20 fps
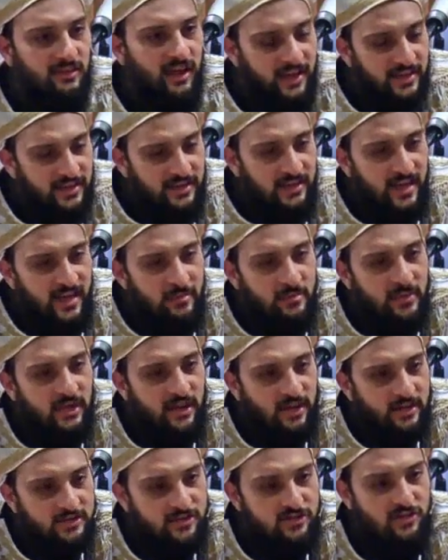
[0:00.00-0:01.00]
I came
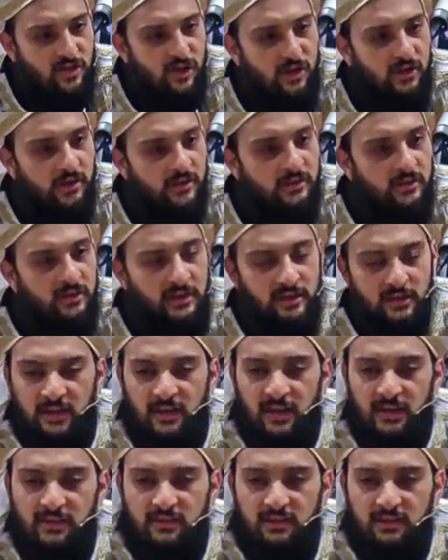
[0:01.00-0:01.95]
and I saw it." And I